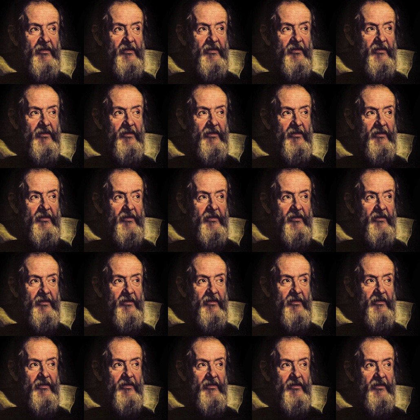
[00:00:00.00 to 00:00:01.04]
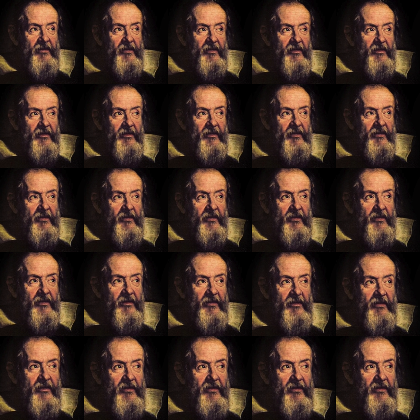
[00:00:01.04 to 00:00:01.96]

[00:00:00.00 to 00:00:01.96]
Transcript: No one is speaking in this clip.